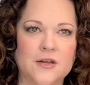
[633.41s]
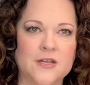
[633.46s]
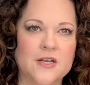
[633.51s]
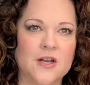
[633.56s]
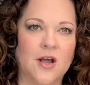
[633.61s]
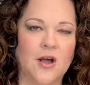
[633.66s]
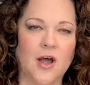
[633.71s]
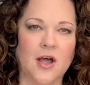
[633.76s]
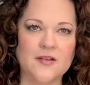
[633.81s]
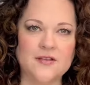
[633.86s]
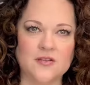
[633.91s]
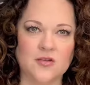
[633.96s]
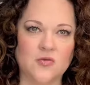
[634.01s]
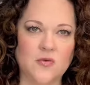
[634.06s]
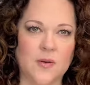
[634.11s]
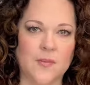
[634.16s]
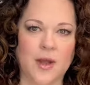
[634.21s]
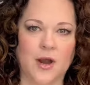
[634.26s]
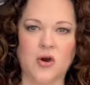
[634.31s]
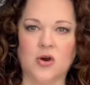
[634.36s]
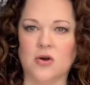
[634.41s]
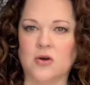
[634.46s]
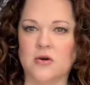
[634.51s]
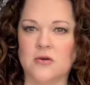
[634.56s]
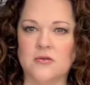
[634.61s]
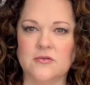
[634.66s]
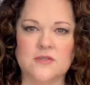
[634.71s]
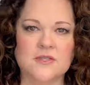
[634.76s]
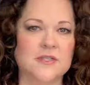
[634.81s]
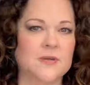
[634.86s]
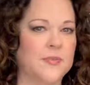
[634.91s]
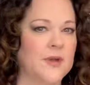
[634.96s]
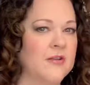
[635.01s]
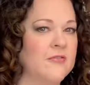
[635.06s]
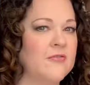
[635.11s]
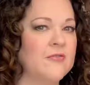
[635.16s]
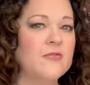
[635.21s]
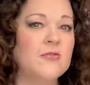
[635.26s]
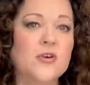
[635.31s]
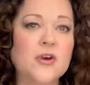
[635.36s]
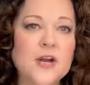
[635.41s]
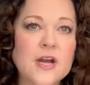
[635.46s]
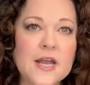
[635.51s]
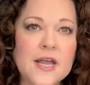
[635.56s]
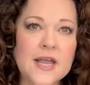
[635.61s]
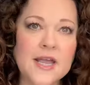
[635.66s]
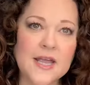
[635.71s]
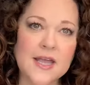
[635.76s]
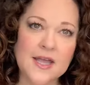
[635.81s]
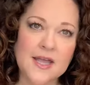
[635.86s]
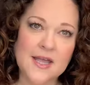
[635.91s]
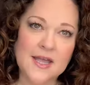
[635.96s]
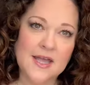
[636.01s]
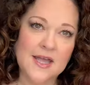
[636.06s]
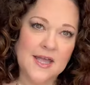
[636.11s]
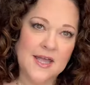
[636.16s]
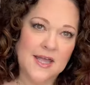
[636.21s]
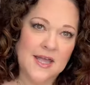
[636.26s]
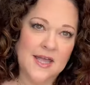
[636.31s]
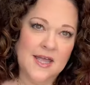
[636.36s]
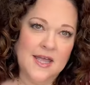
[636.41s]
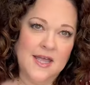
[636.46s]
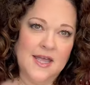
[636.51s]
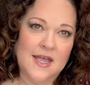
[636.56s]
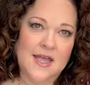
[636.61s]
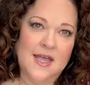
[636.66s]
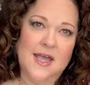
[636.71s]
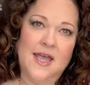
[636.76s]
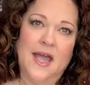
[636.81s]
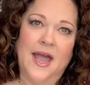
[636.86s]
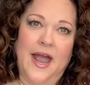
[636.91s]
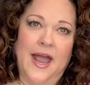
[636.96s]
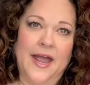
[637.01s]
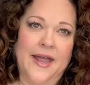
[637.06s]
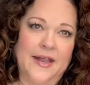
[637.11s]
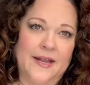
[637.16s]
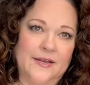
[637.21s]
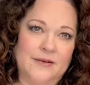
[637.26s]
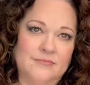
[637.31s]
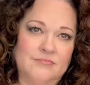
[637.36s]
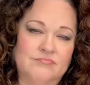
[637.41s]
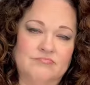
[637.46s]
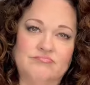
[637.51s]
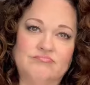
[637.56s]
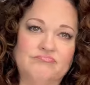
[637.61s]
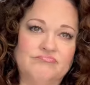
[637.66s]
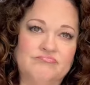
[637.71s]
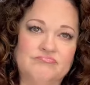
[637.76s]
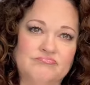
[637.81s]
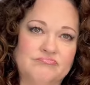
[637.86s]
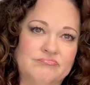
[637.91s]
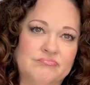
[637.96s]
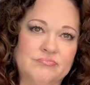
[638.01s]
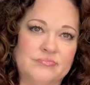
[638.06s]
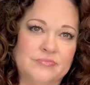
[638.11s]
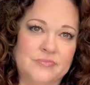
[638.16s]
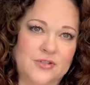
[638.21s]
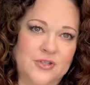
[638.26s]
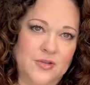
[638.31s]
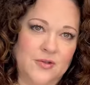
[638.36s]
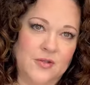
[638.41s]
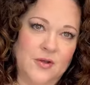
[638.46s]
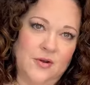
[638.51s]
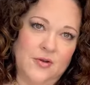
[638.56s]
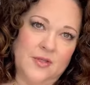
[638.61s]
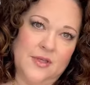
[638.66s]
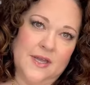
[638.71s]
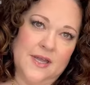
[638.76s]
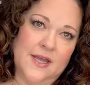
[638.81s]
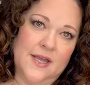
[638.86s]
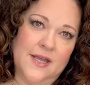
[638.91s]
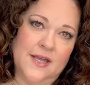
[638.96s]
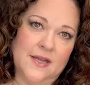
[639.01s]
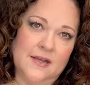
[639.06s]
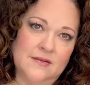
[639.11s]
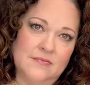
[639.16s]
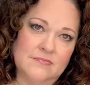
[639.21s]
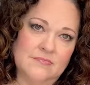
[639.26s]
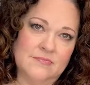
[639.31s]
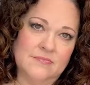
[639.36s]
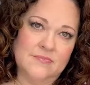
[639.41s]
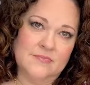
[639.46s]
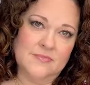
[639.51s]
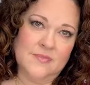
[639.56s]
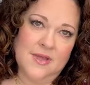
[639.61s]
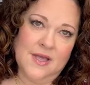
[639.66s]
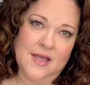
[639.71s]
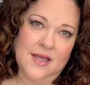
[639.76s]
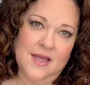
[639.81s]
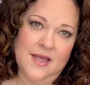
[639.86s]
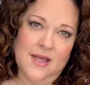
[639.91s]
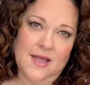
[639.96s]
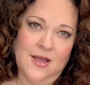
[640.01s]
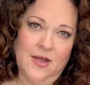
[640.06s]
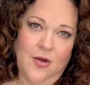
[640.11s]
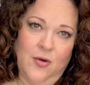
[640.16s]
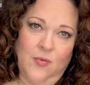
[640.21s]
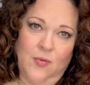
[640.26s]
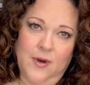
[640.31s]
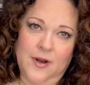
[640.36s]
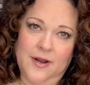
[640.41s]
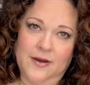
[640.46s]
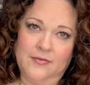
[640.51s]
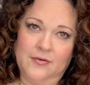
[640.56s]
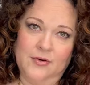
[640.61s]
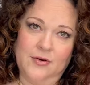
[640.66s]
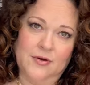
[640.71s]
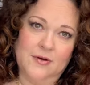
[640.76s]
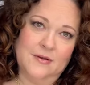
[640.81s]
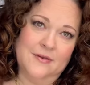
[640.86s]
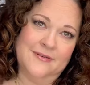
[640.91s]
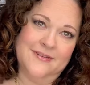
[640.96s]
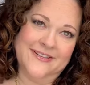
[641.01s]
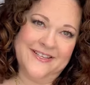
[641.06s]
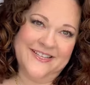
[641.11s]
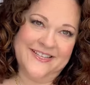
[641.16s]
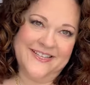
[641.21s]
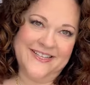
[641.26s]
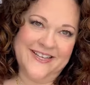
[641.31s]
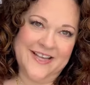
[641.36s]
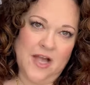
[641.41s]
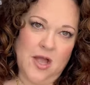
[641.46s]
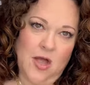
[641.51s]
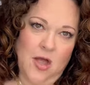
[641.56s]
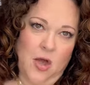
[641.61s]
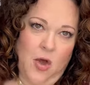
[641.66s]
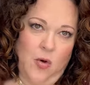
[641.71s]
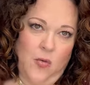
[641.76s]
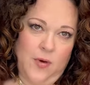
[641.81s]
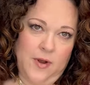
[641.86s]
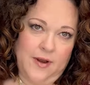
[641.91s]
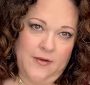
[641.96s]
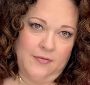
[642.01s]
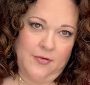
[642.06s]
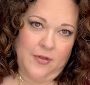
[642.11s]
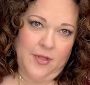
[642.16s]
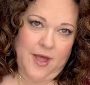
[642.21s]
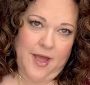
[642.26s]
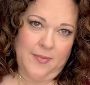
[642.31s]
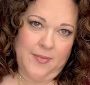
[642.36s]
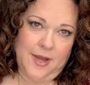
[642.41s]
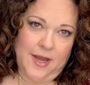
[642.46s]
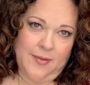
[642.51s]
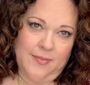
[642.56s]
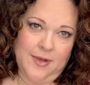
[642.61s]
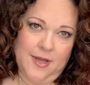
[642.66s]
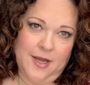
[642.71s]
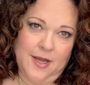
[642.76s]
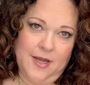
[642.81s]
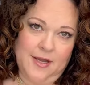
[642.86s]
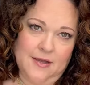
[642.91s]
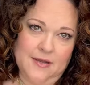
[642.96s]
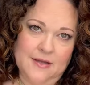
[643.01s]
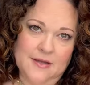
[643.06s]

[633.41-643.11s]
You know, I still want my curls to be free and do their thing, whatever, whatever that may be.